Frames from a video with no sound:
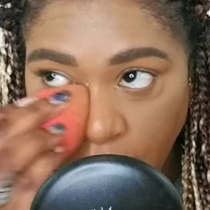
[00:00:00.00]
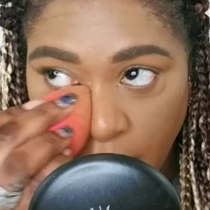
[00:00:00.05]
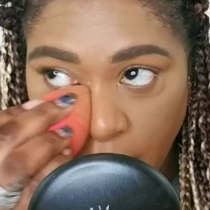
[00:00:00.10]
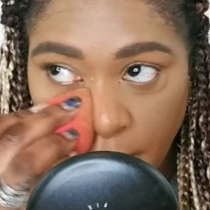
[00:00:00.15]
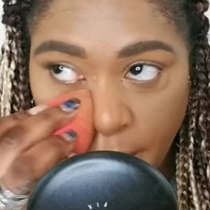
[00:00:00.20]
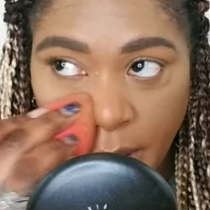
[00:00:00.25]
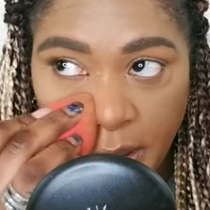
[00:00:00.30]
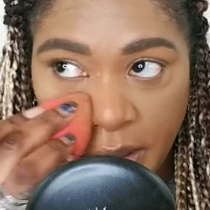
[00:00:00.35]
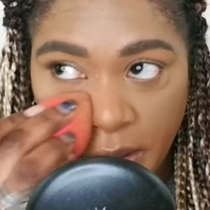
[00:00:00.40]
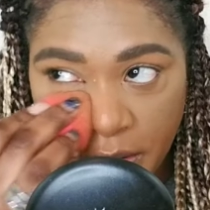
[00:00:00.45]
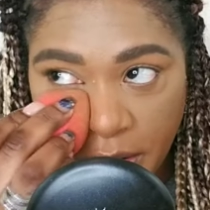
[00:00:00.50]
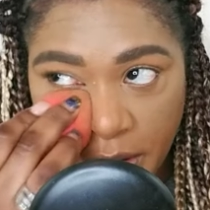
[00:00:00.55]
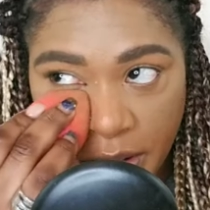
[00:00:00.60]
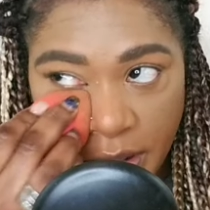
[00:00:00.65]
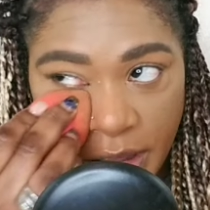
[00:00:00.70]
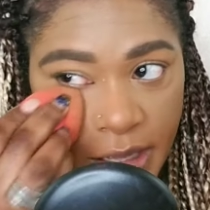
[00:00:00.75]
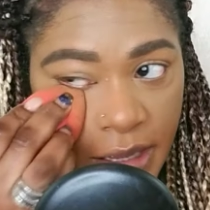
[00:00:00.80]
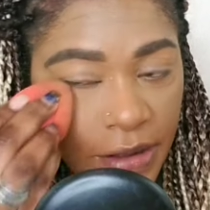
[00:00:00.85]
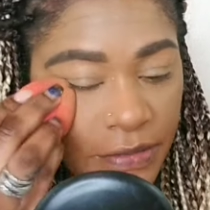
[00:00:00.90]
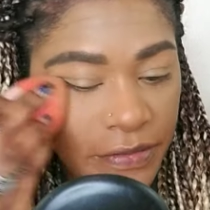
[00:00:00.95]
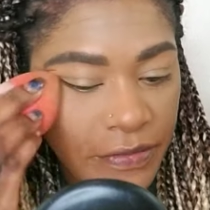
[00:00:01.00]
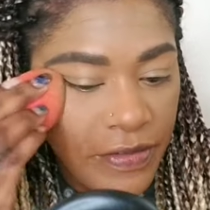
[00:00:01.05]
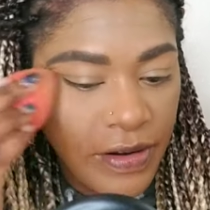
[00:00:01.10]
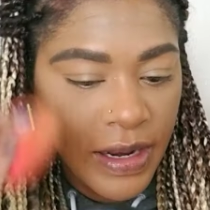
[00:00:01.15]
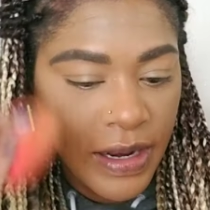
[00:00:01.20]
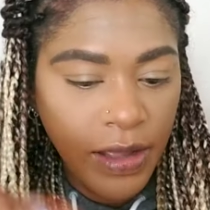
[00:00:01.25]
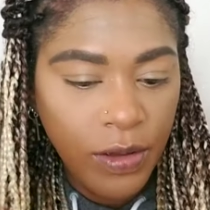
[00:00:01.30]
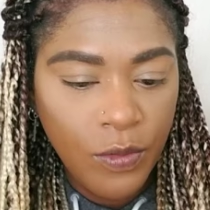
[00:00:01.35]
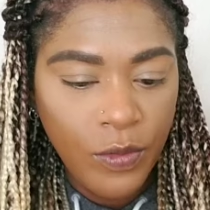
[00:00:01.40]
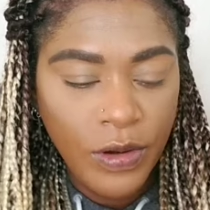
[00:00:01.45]
um, another thing i feel
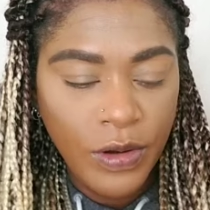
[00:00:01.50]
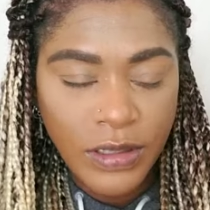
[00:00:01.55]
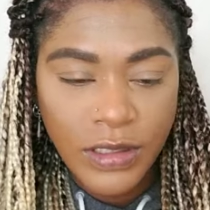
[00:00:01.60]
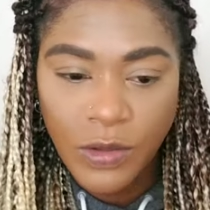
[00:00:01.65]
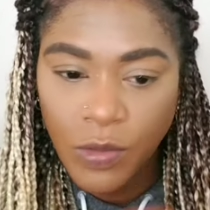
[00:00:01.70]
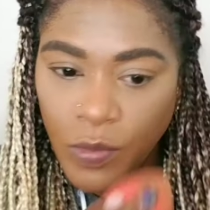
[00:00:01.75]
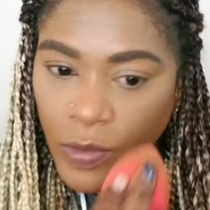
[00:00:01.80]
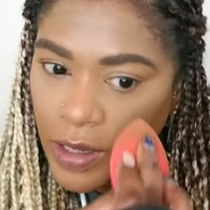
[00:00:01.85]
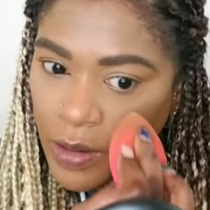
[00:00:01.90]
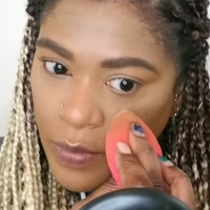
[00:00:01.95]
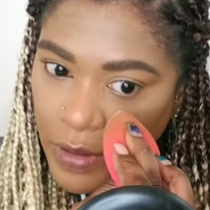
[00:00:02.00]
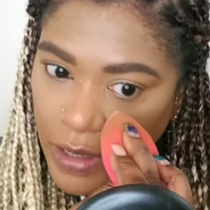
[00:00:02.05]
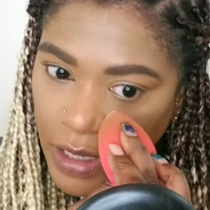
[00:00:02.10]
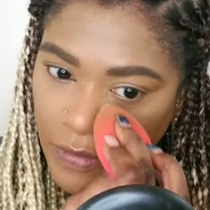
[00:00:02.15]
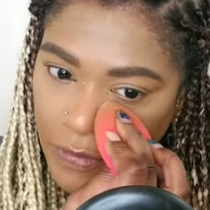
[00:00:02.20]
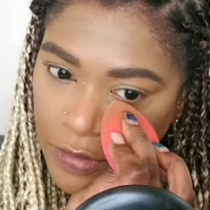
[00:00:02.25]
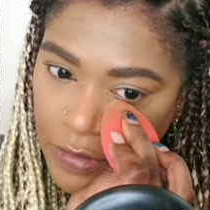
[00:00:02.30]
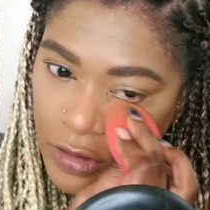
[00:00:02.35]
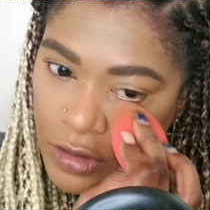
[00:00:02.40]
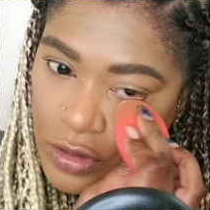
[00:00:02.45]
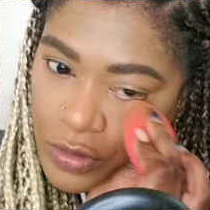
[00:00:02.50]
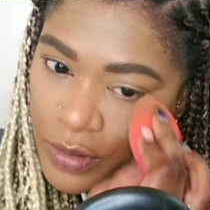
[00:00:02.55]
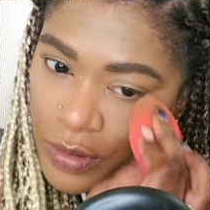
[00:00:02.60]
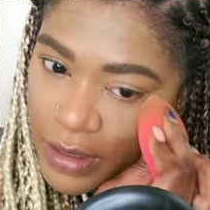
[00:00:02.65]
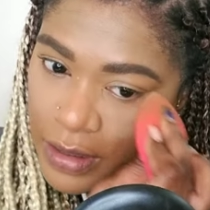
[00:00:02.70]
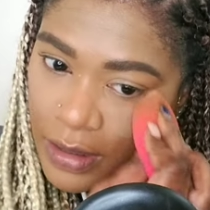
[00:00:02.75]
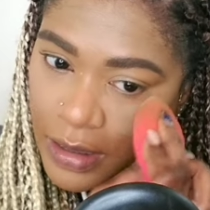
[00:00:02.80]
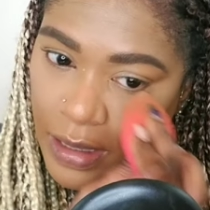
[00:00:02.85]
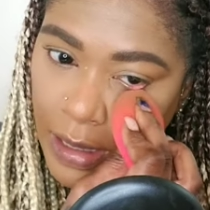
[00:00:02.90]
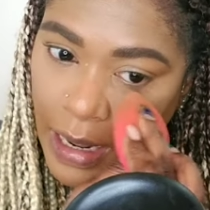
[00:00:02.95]
like works well whenever you're
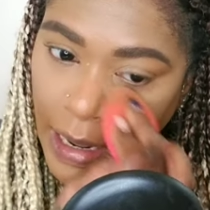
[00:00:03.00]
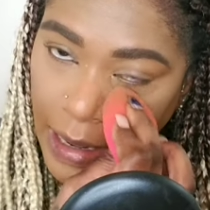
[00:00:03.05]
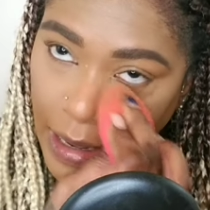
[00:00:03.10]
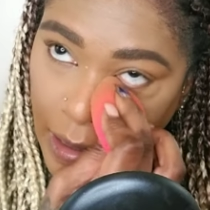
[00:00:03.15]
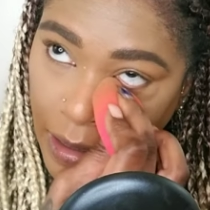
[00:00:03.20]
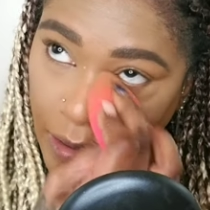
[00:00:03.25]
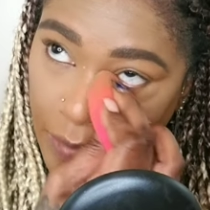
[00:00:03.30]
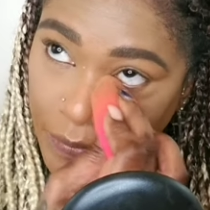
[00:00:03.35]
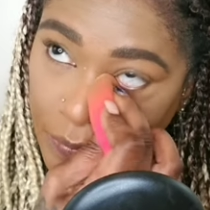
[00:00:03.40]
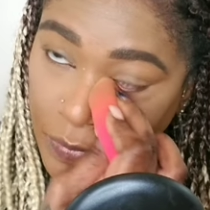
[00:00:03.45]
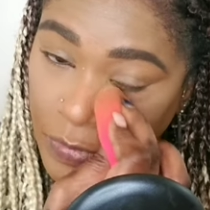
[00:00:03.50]
trying to like